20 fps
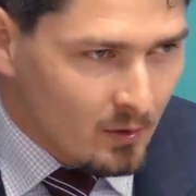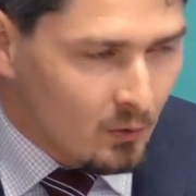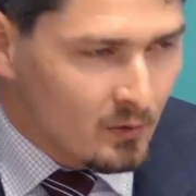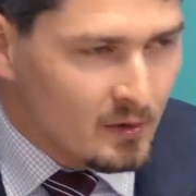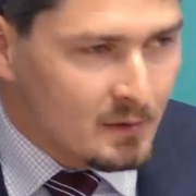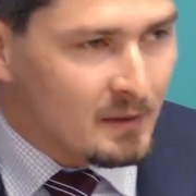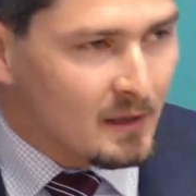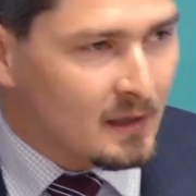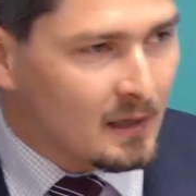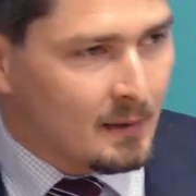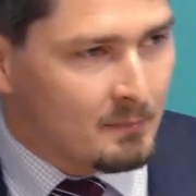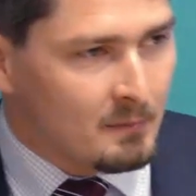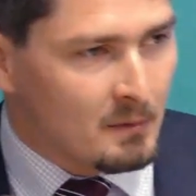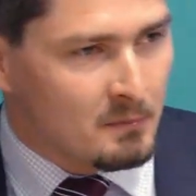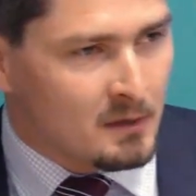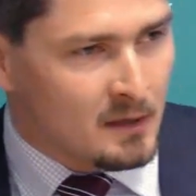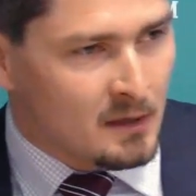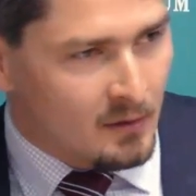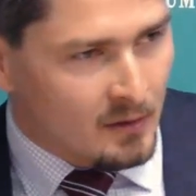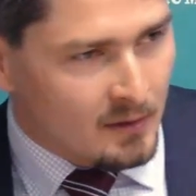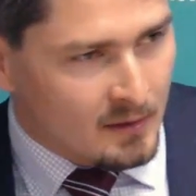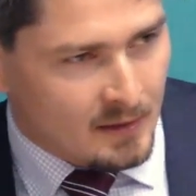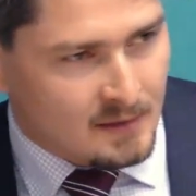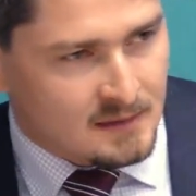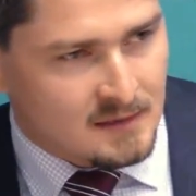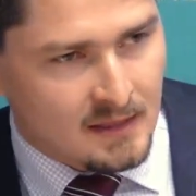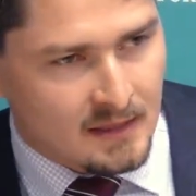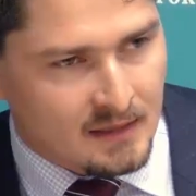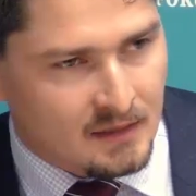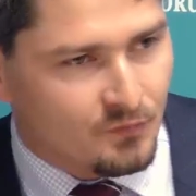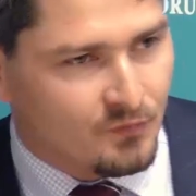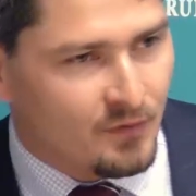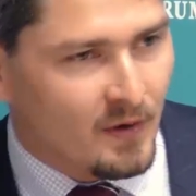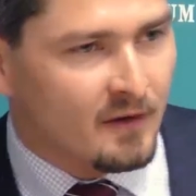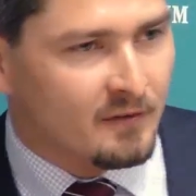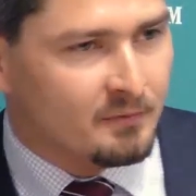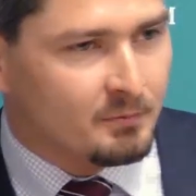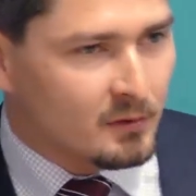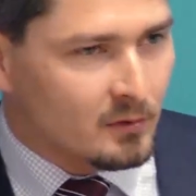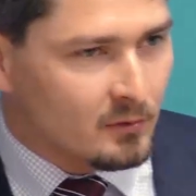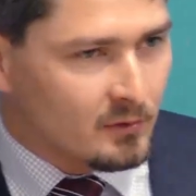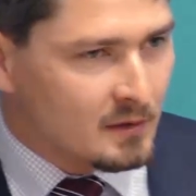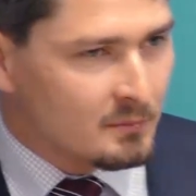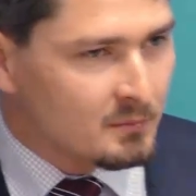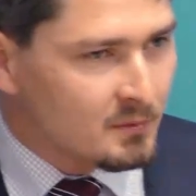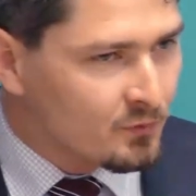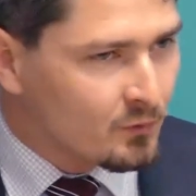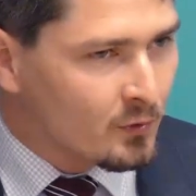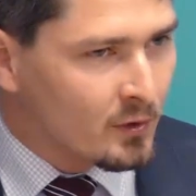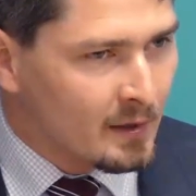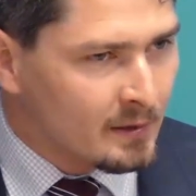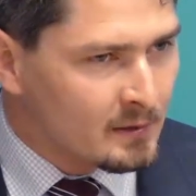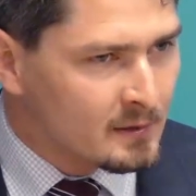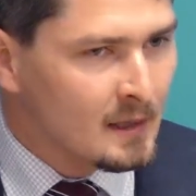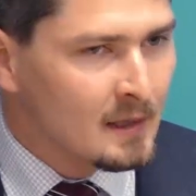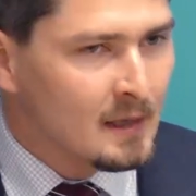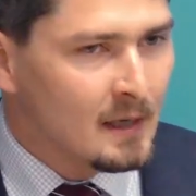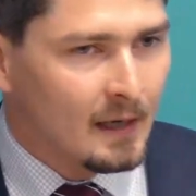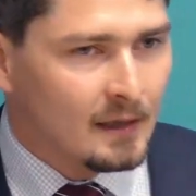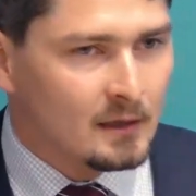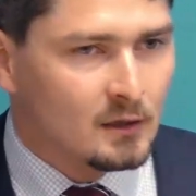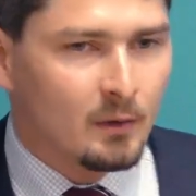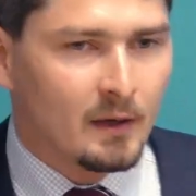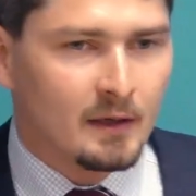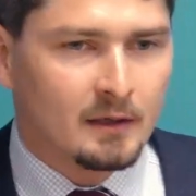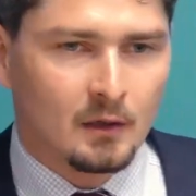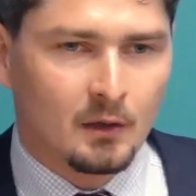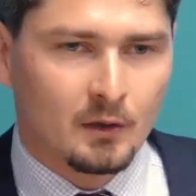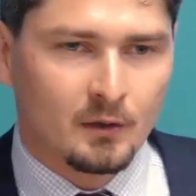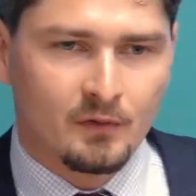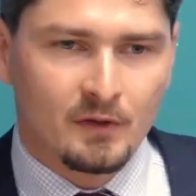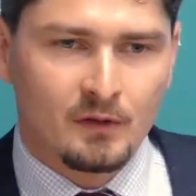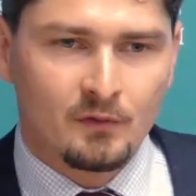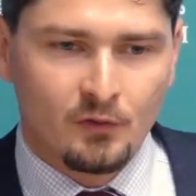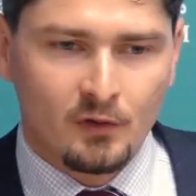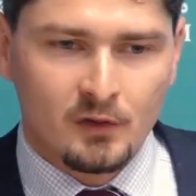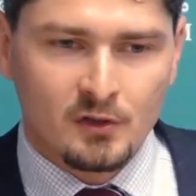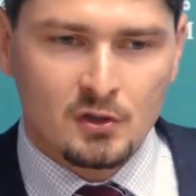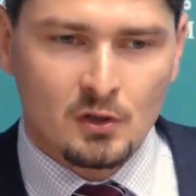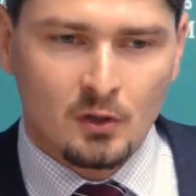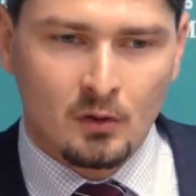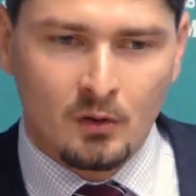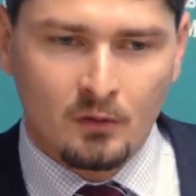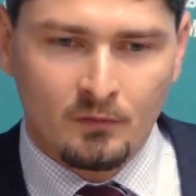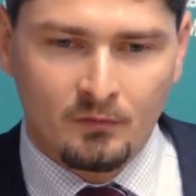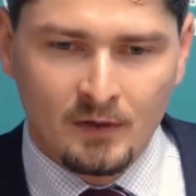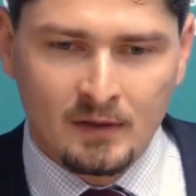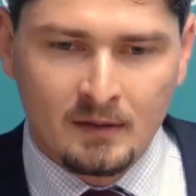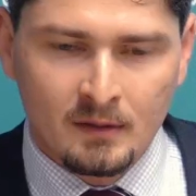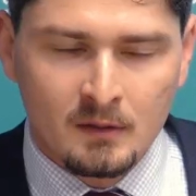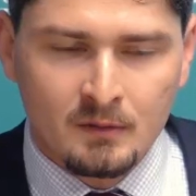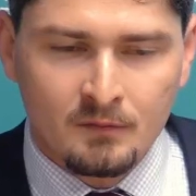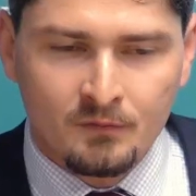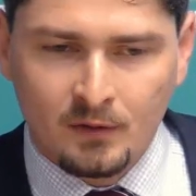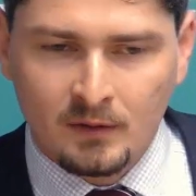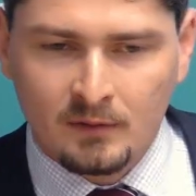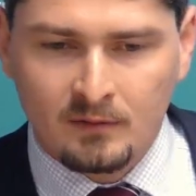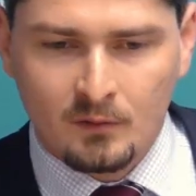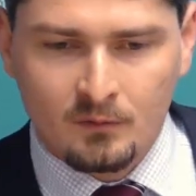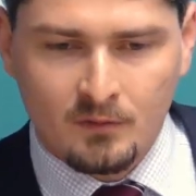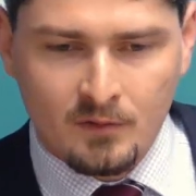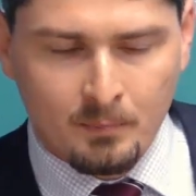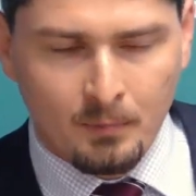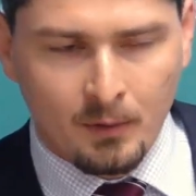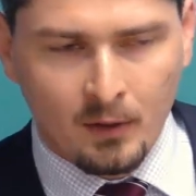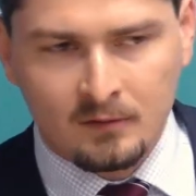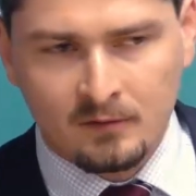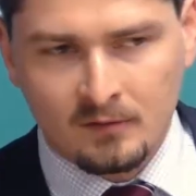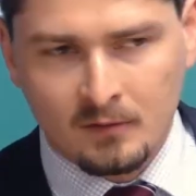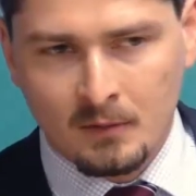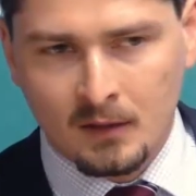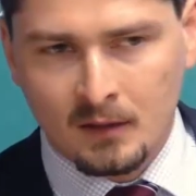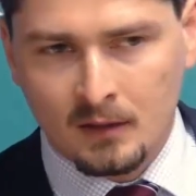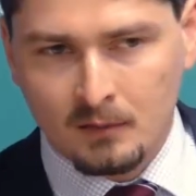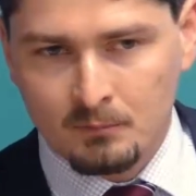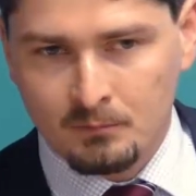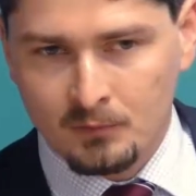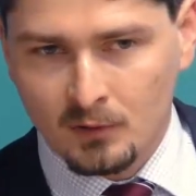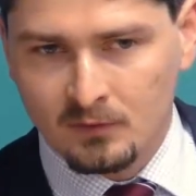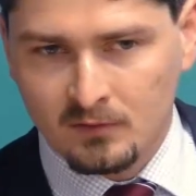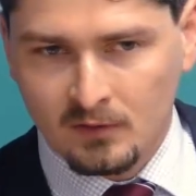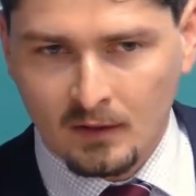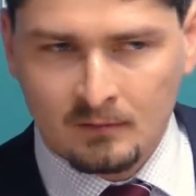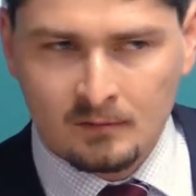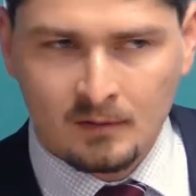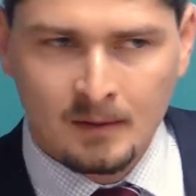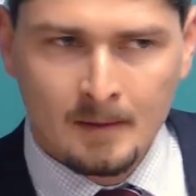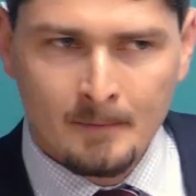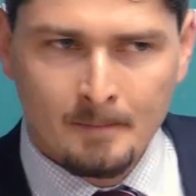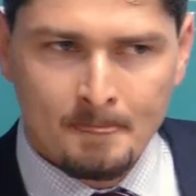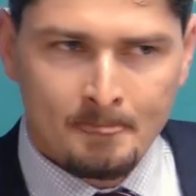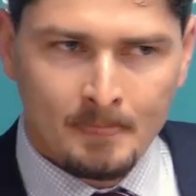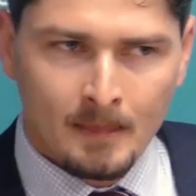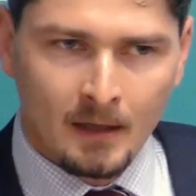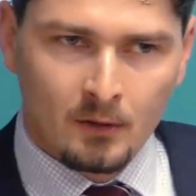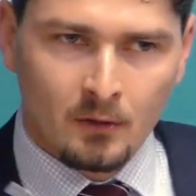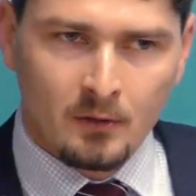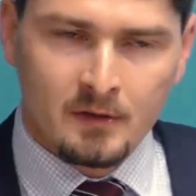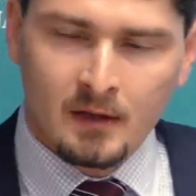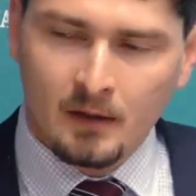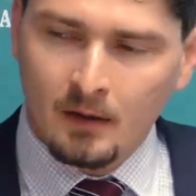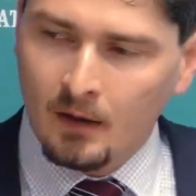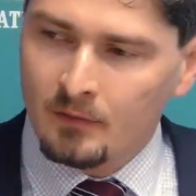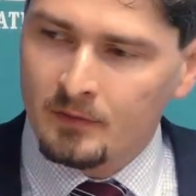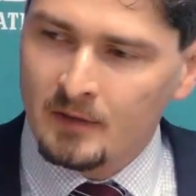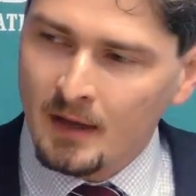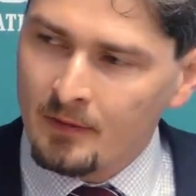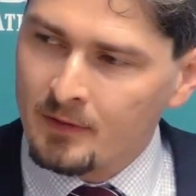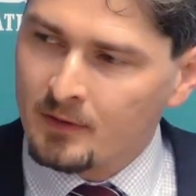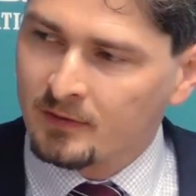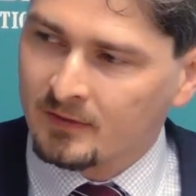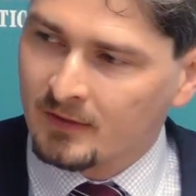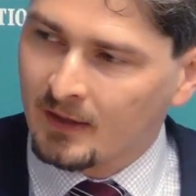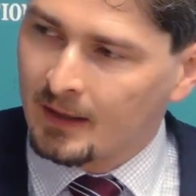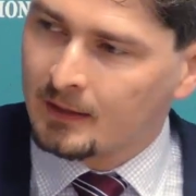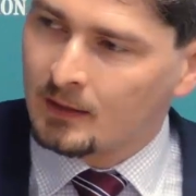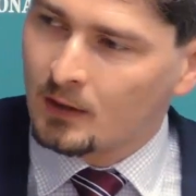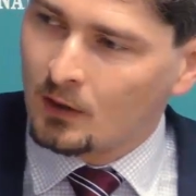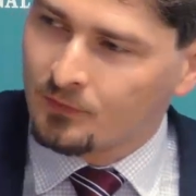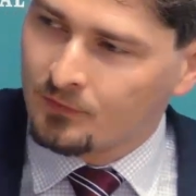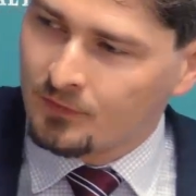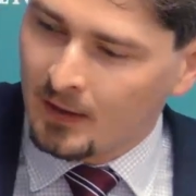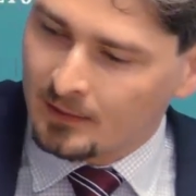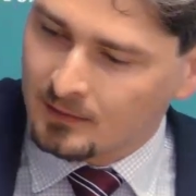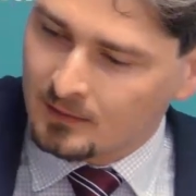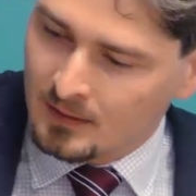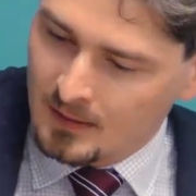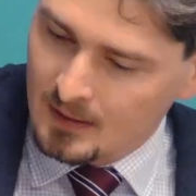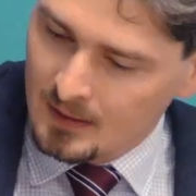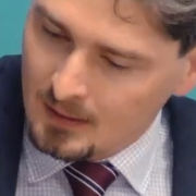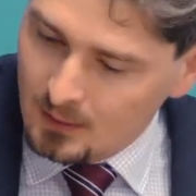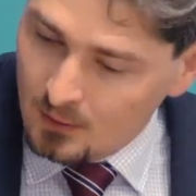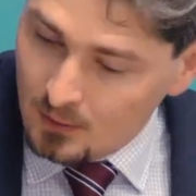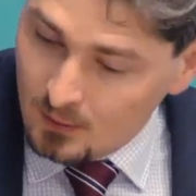only became emir in 1995, but already beforehand had quite a lot of influence over the policymaking process. And on the other side of the